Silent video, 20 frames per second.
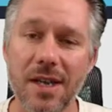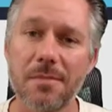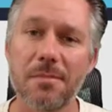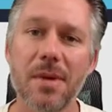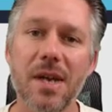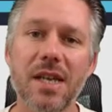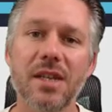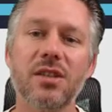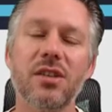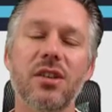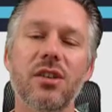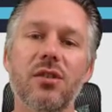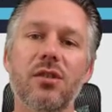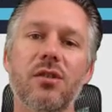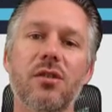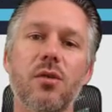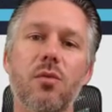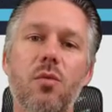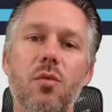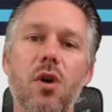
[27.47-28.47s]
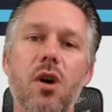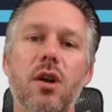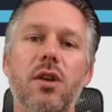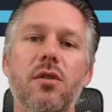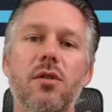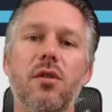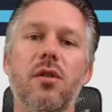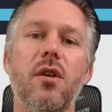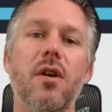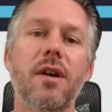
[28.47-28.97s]
it means that you can work
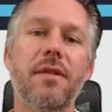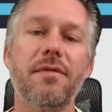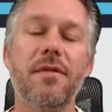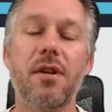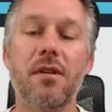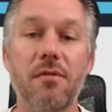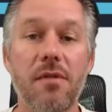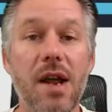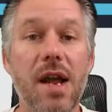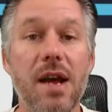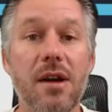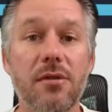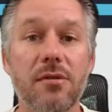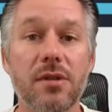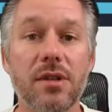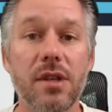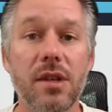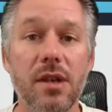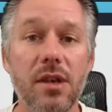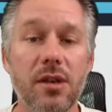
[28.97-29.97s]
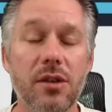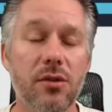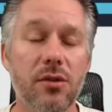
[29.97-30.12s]
your life around